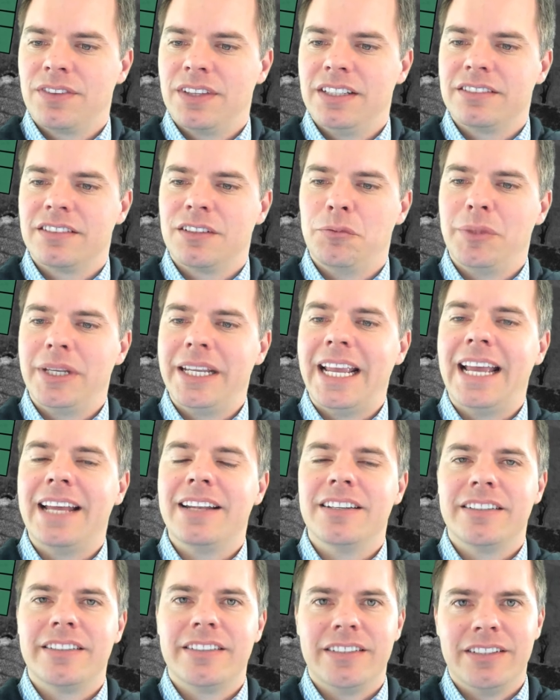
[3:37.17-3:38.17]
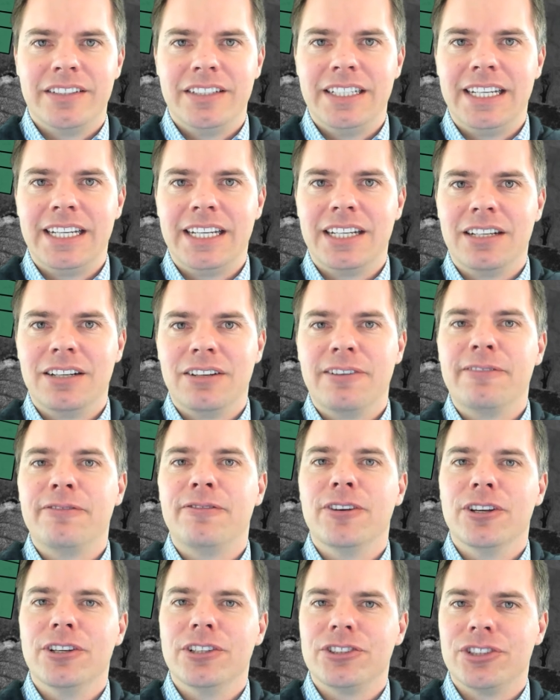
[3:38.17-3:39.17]
This can be edited in
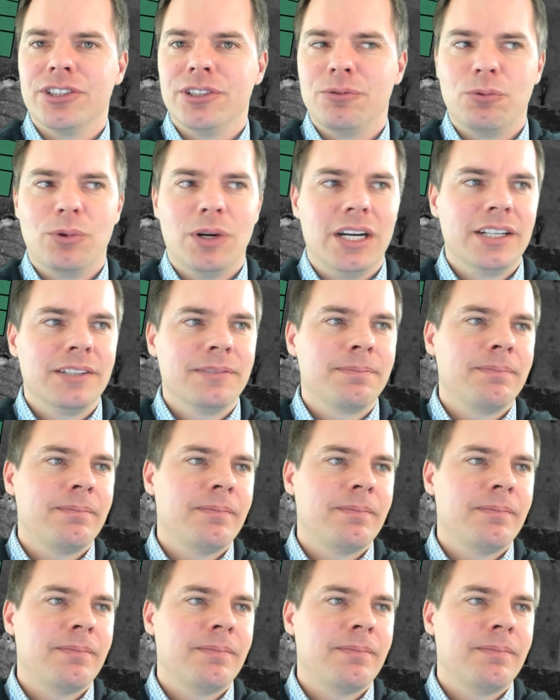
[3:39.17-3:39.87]
version 1.